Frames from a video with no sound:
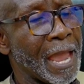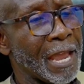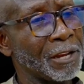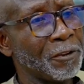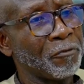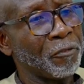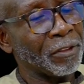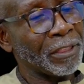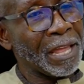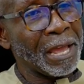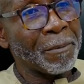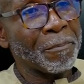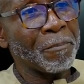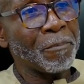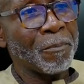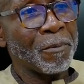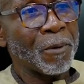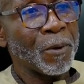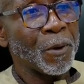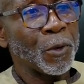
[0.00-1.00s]
And for
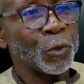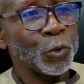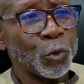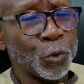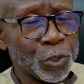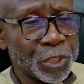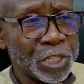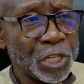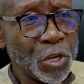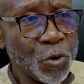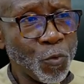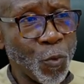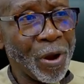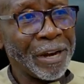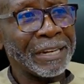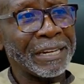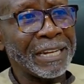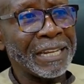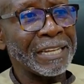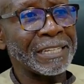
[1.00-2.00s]
them to see
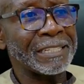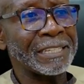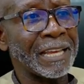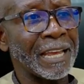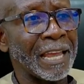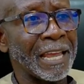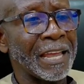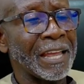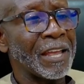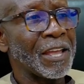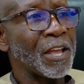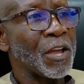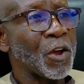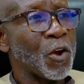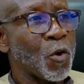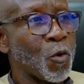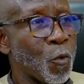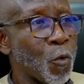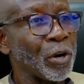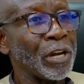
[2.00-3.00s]
one day, say,
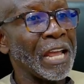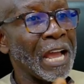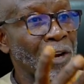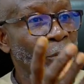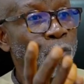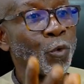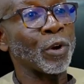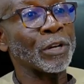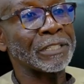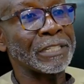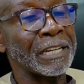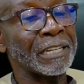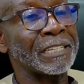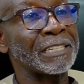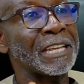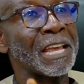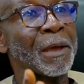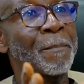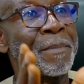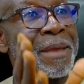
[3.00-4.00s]
what they have wanted,
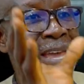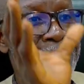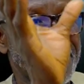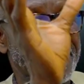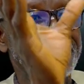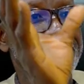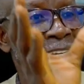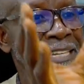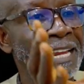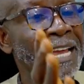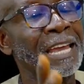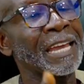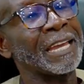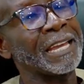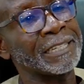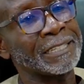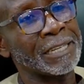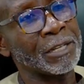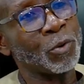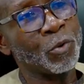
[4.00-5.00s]
say, be a case, and I can say,